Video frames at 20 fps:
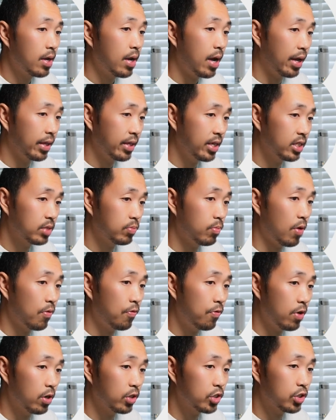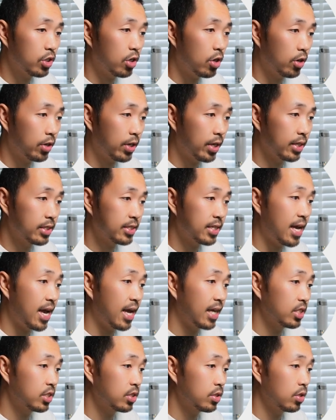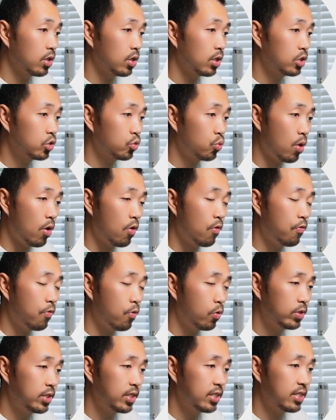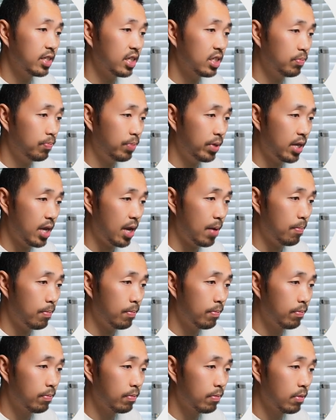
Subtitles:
and hits my first target at 12:46 p.m.